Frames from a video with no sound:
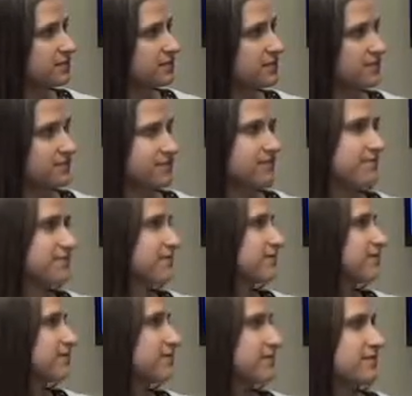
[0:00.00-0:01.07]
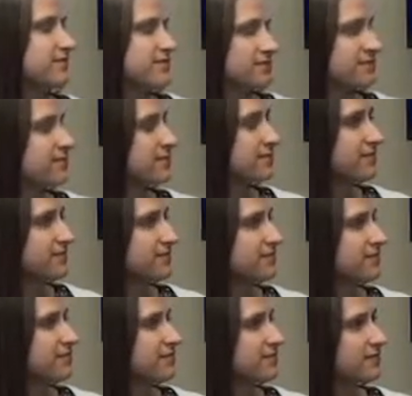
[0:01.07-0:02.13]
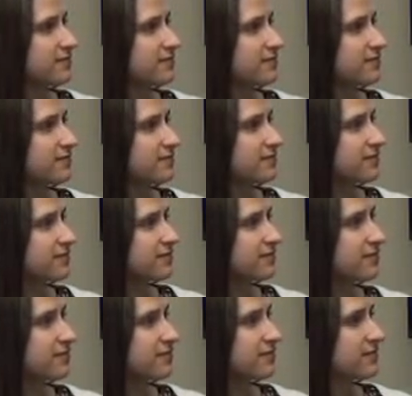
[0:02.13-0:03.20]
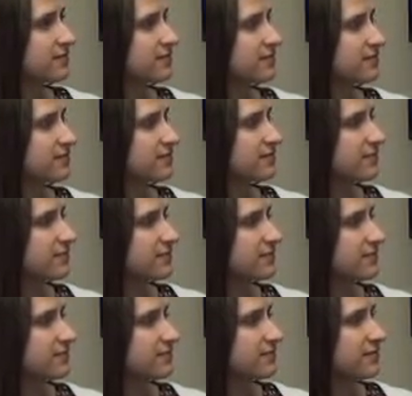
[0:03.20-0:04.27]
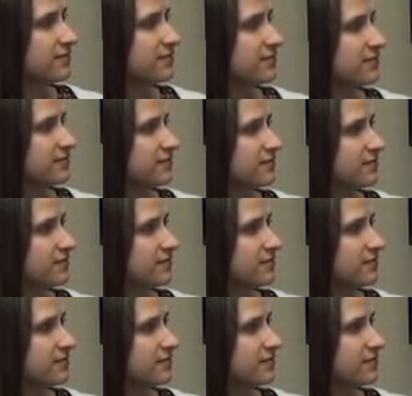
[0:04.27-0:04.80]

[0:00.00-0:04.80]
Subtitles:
This person isn't speaking.